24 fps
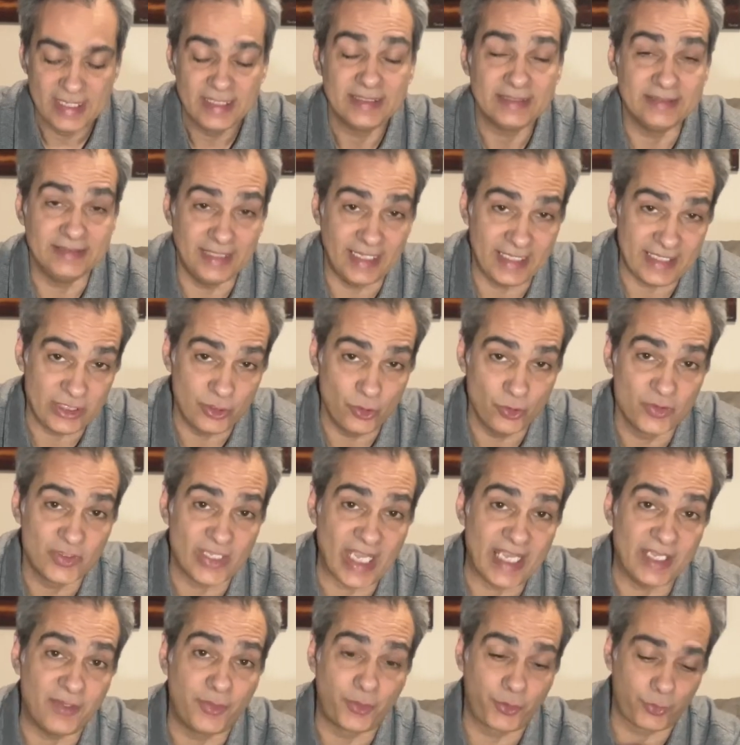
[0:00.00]
they use
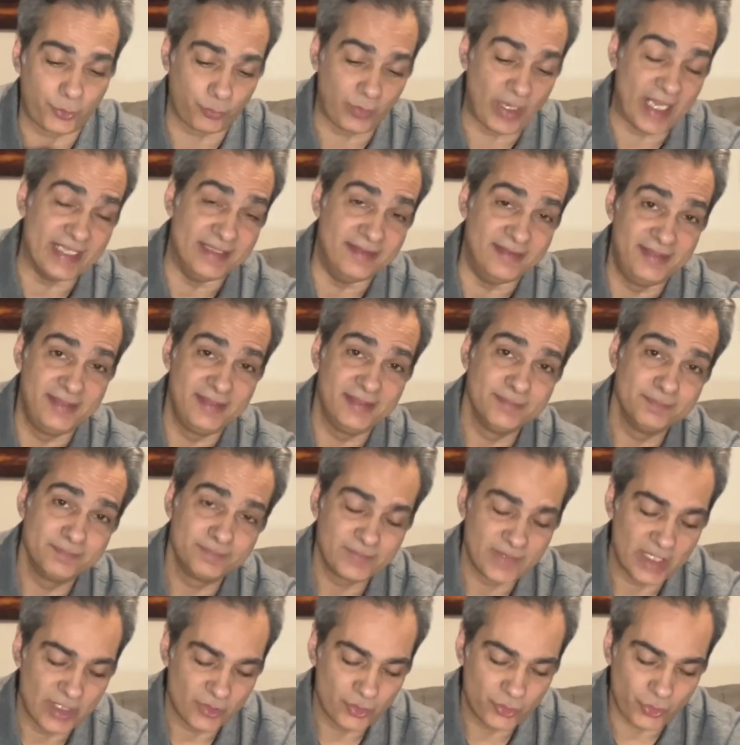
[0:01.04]
a thread.
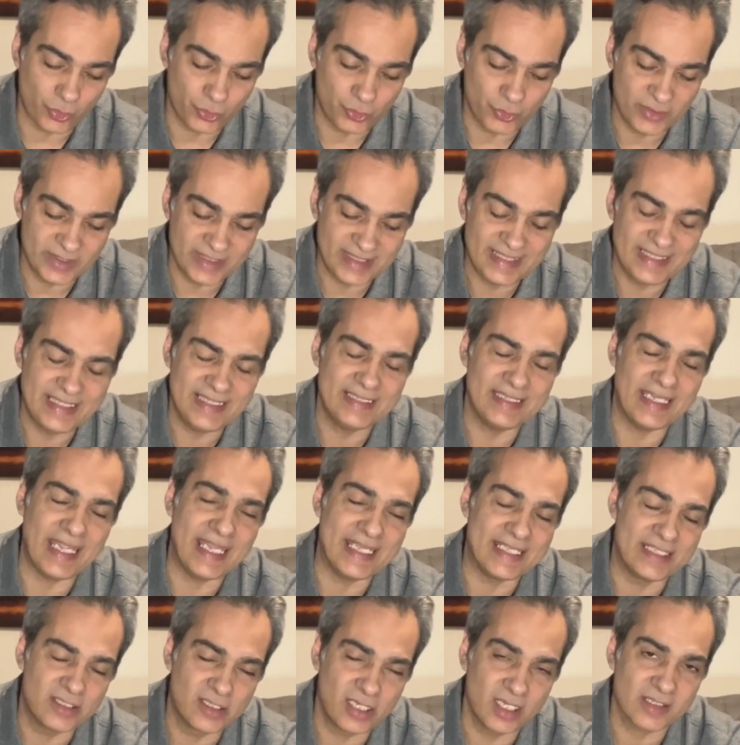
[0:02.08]
So you need
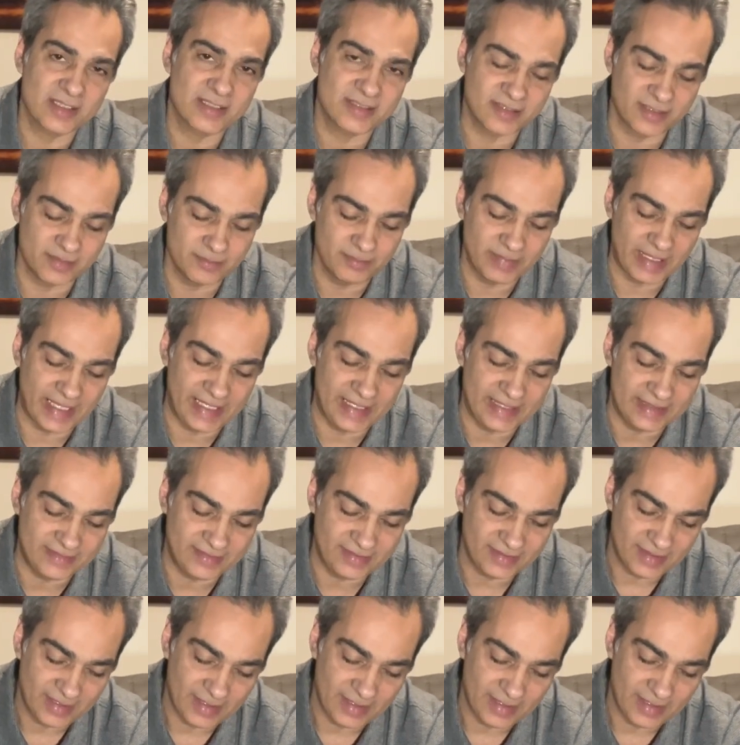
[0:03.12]
a custom-made